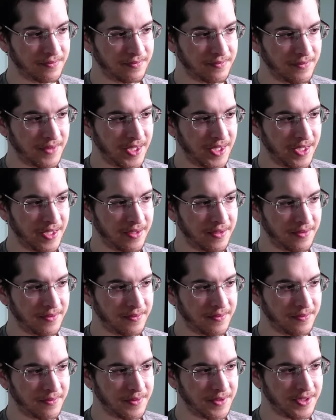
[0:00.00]
Yeah.
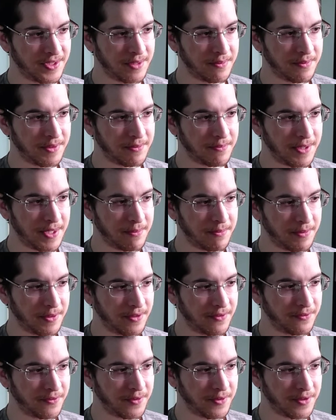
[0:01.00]
Some of the people,
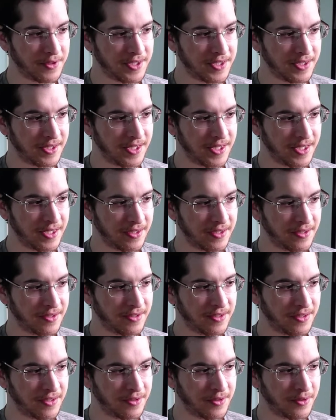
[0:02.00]
unfortunately, are
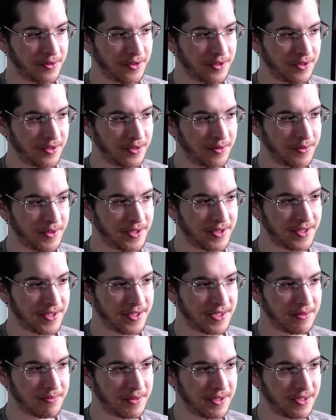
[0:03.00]
no longer with
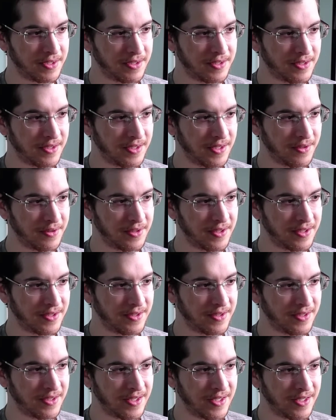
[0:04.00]
us, but you know,
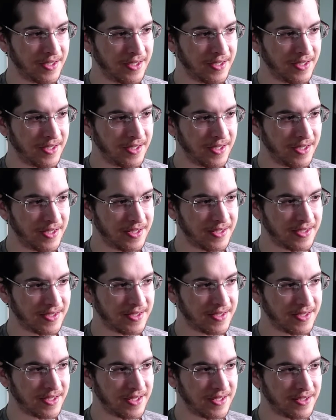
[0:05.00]

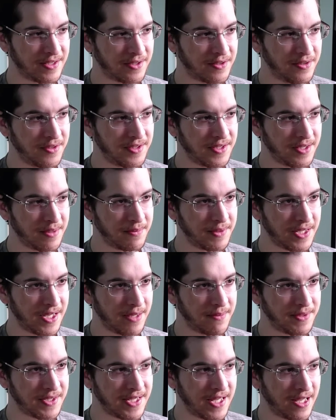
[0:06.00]
it's good
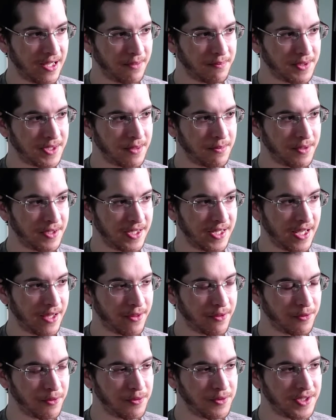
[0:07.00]
sometimes to help someone get
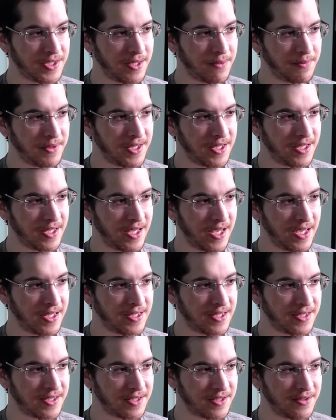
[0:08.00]
through something, and
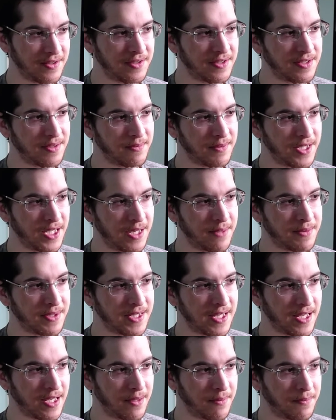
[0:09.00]
it's good sometimes
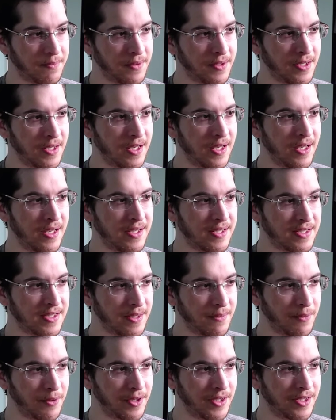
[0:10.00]
to help
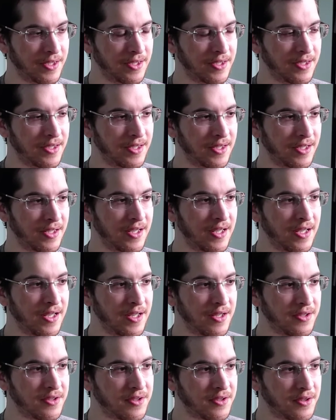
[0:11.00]
someone
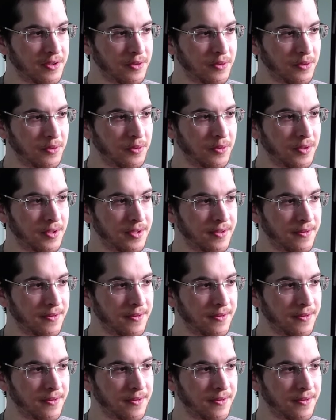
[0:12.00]
to